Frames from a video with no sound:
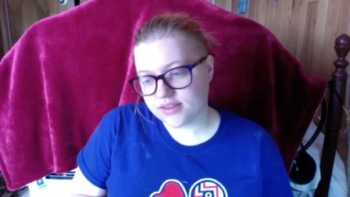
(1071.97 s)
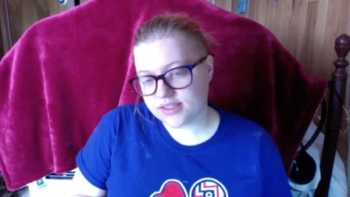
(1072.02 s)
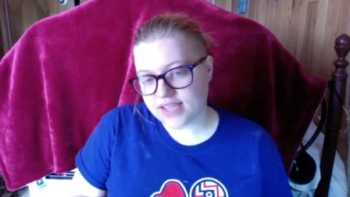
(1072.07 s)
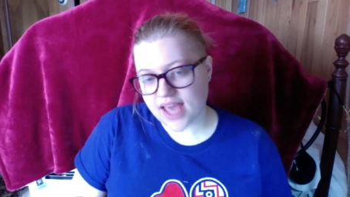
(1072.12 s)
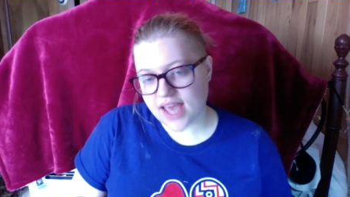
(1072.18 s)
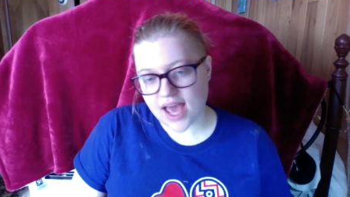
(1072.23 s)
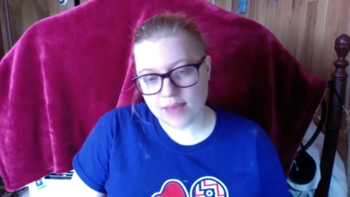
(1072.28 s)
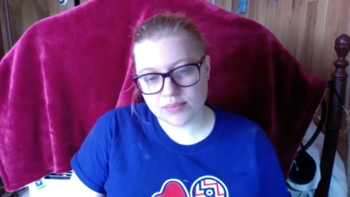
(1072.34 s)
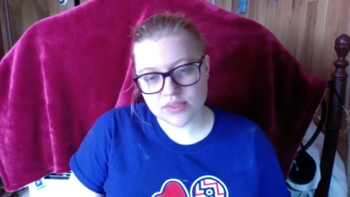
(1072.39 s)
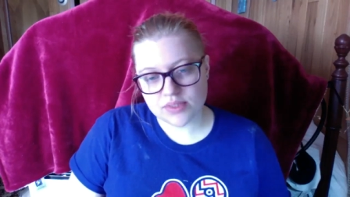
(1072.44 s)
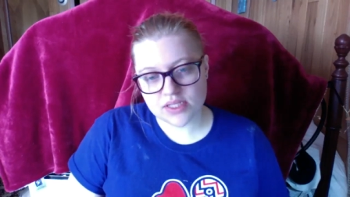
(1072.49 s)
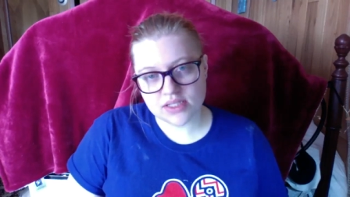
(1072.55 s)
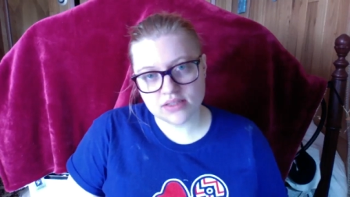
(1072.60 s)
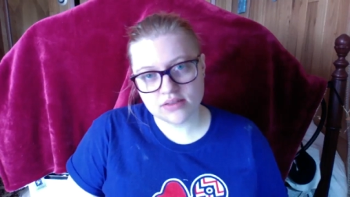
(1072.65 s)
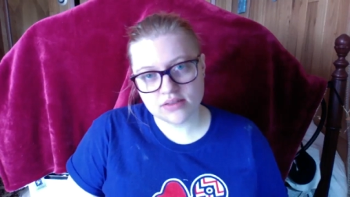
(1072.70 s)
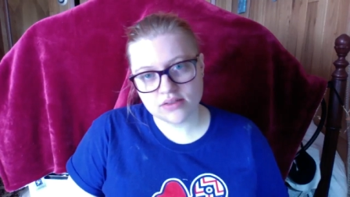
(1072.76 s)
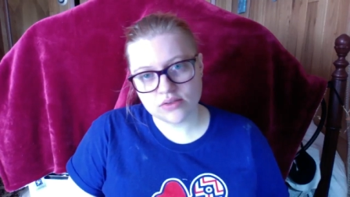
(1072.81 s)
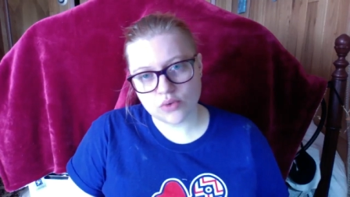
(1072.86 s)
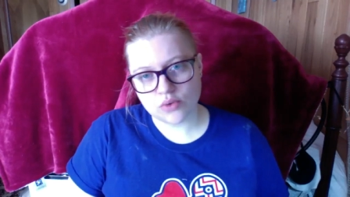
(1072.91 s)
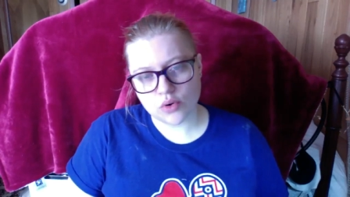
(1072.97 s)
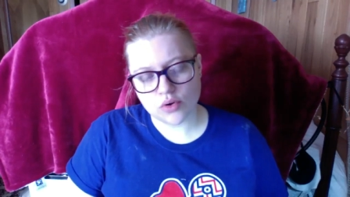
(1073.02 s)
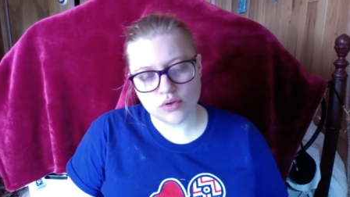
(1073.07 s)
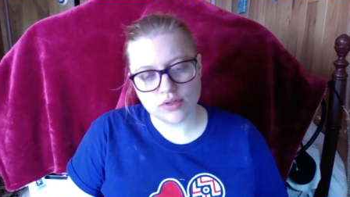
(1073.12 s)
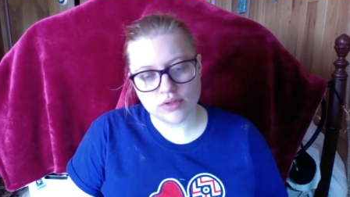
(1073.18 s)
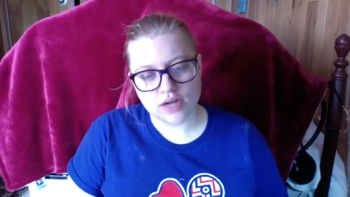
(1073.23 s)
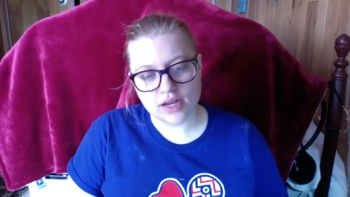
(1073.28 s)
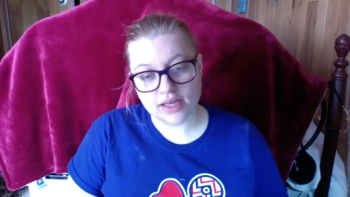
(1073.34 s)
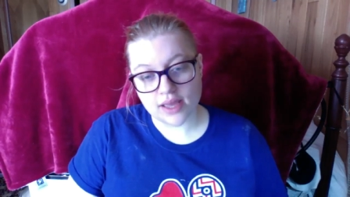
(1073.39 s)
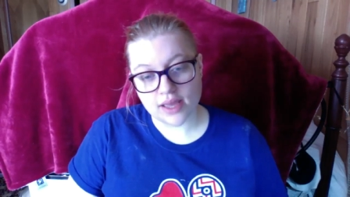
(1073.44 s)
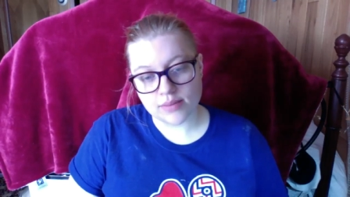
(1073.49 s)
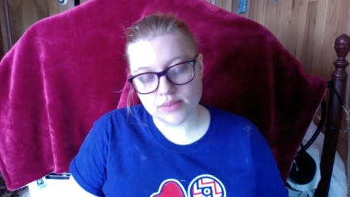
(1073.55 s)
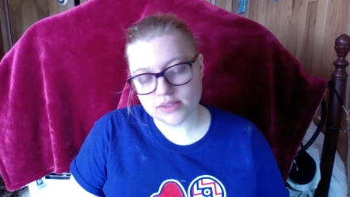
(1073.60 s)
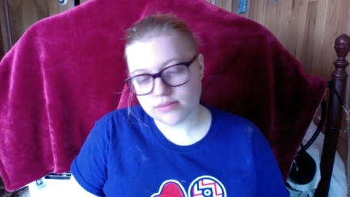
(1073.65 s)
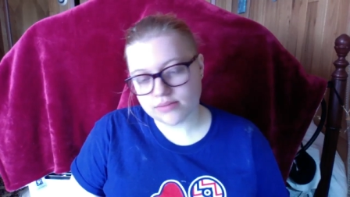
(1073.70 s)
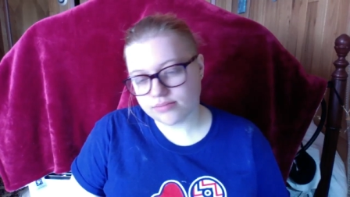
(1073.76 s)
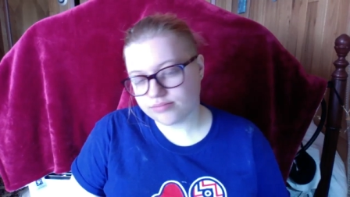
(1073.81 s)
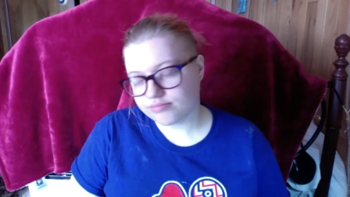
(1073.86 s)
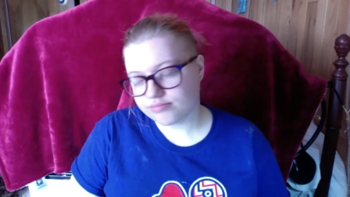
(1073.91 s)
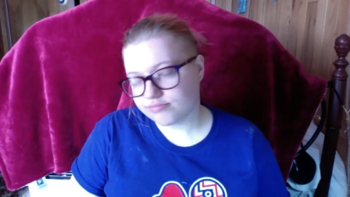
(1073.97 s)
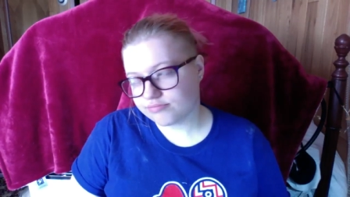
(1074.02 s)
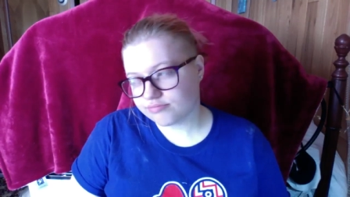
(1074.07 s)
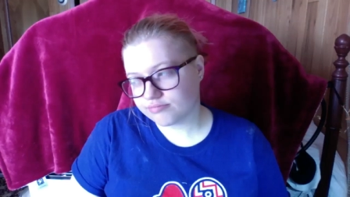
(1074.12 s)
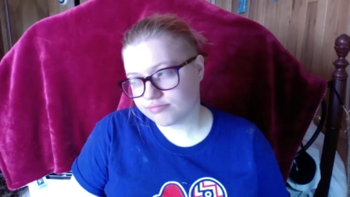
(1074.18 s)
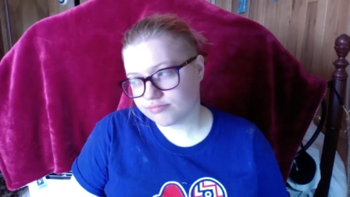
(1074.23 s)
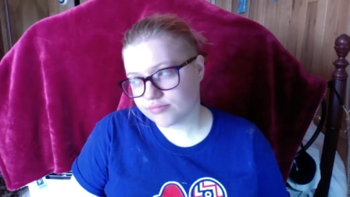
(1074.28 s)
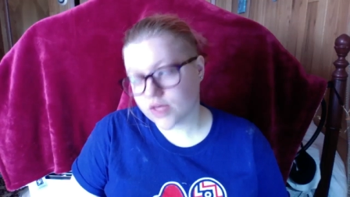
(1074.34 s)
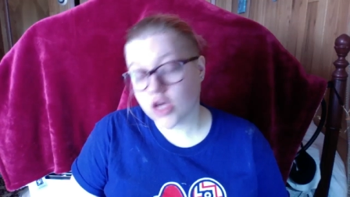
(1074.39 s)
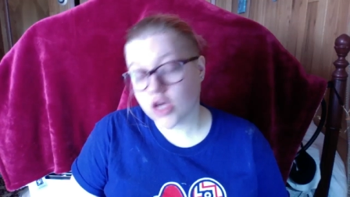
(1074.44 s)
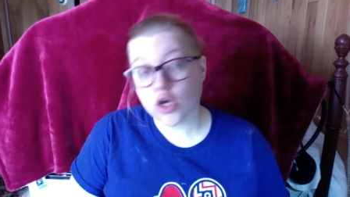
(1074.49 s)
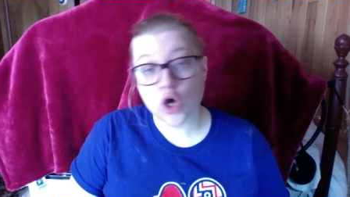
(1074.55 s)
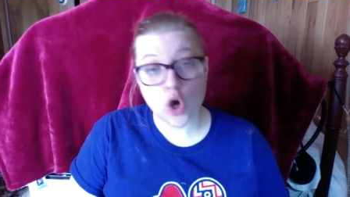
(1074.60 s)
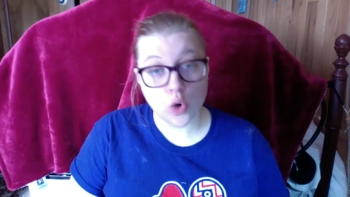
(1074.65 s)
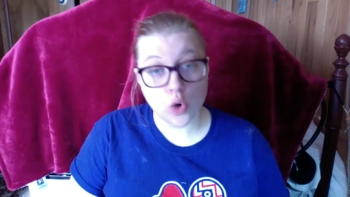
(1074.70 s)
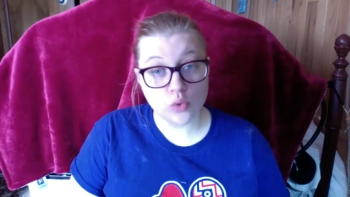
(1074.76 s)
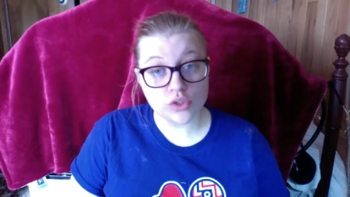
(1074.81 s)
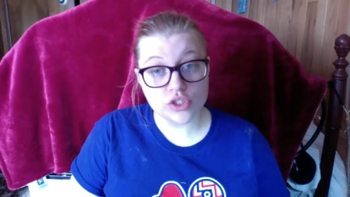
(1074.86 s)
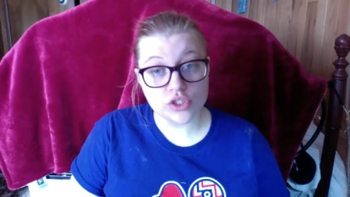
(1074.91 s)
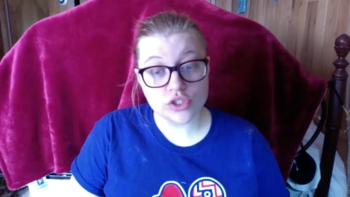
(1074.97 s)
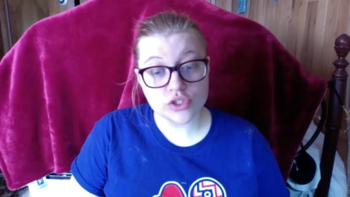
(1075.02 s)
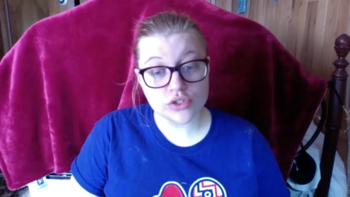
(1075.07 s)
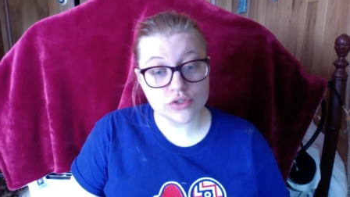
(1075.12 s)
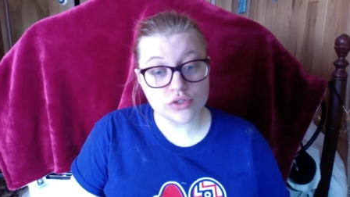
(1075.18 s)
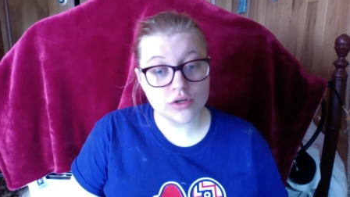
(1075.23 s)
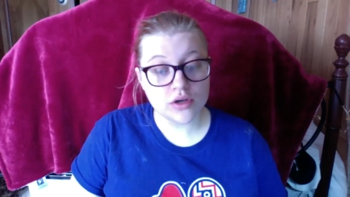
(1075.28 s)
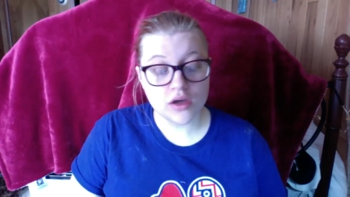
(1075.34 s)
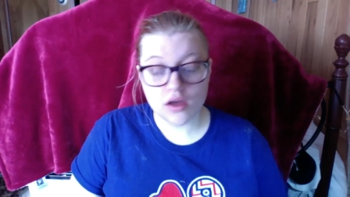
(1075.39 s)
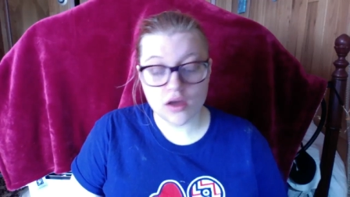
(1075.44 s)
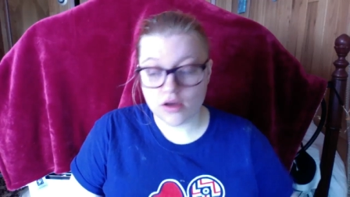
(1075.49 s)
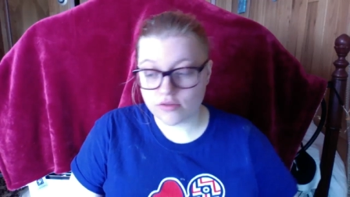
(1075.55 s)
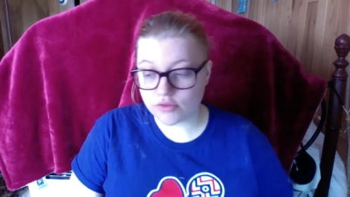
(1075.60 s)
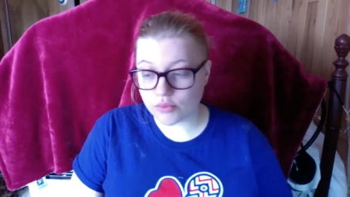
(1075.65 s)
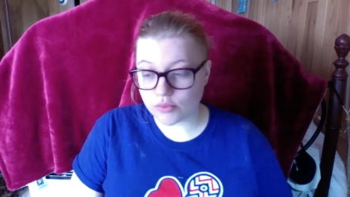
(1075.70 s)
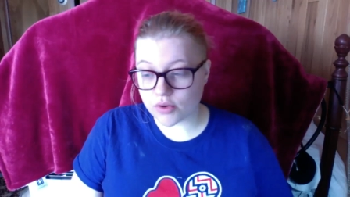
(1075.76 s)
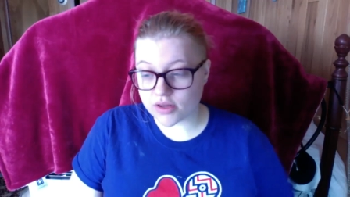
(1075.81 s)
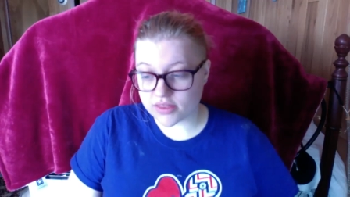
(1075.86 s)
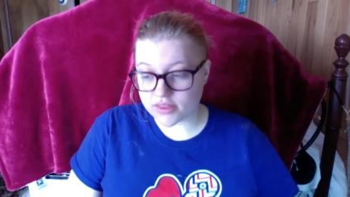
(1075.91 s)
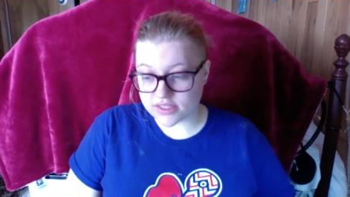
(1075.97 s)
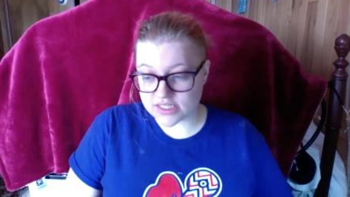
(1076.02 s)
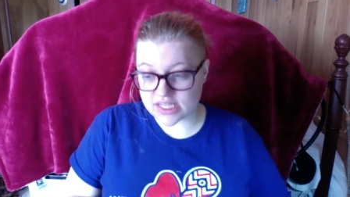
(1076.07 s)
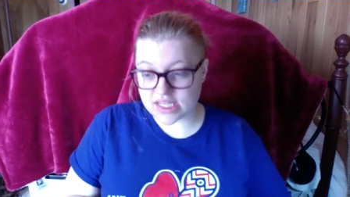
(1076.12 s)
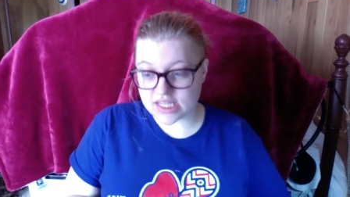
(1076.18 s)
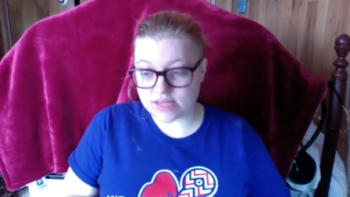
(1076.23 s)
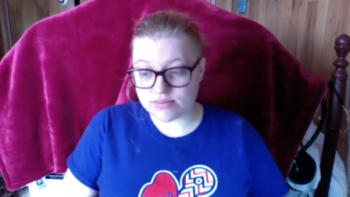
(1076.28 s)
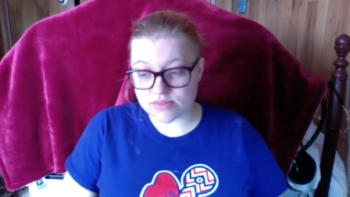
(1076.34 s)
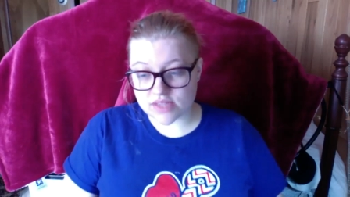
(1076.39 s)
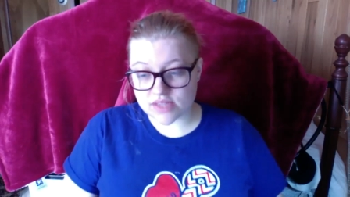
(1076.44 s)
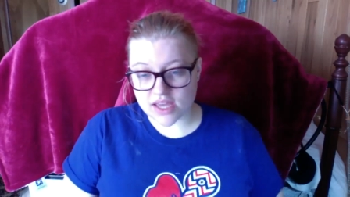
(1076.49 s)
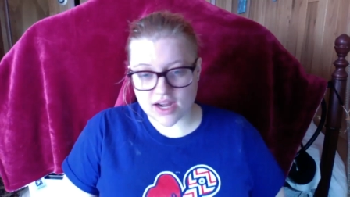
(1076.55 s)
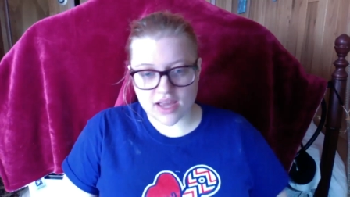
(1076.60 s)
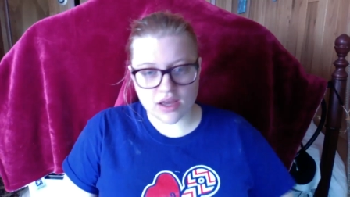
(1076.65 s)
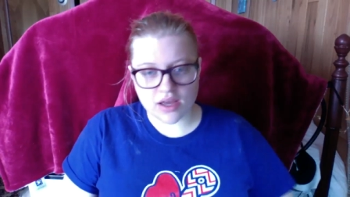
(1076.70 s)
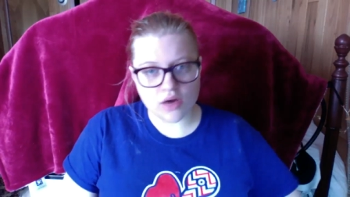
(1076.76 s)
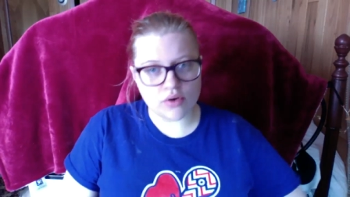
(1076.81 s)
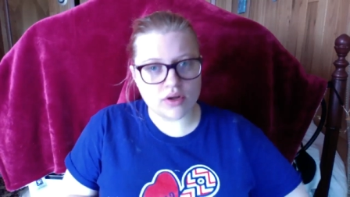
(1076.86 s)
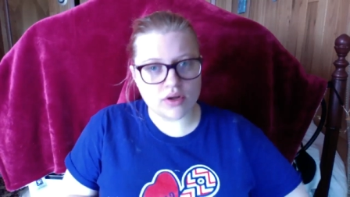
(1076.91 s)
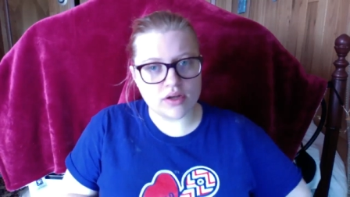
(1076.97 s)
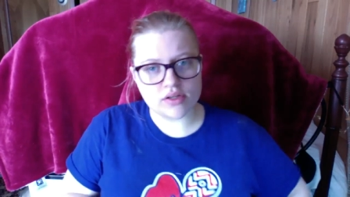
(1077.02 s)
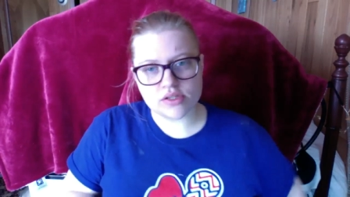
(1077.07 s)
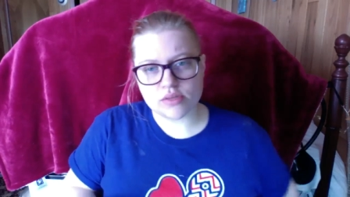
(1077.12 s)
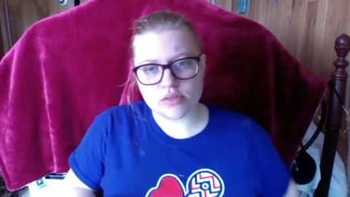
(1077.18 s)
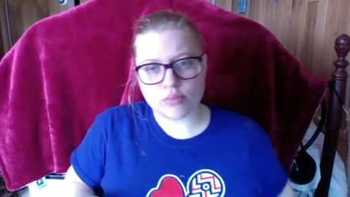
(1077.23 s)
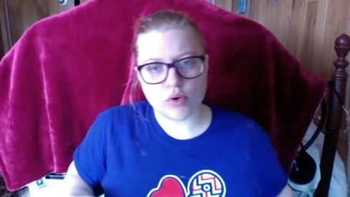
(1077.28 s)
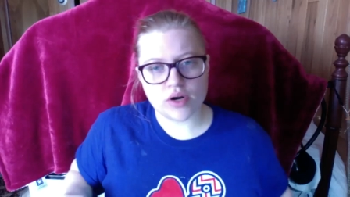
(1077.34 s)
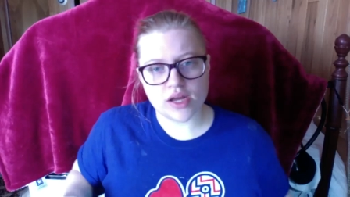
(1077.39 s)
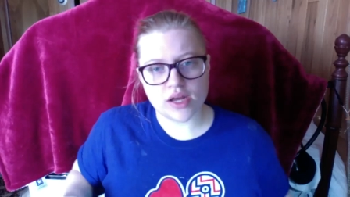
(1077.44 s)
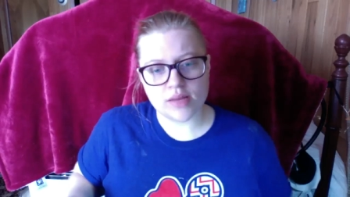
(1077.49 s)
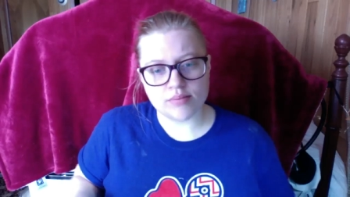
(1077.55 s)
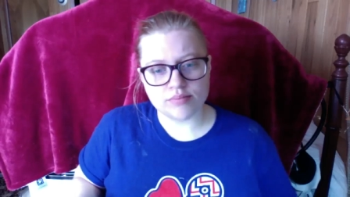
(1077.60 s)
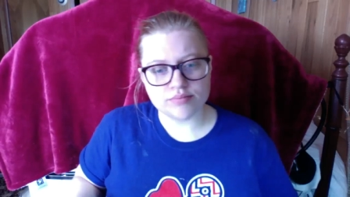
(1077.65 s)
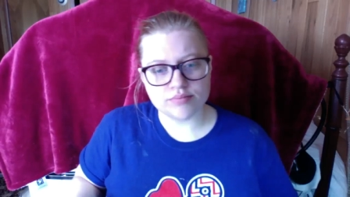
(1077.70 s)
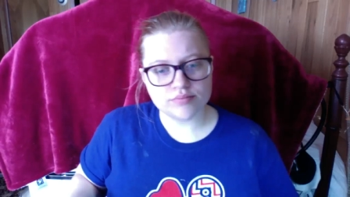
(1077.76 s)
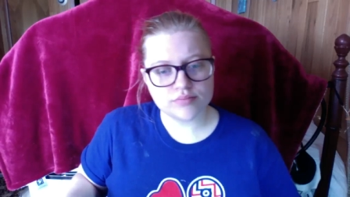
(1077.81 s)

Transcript: captain, or not captain, coach for one of the teams, and I go to support him.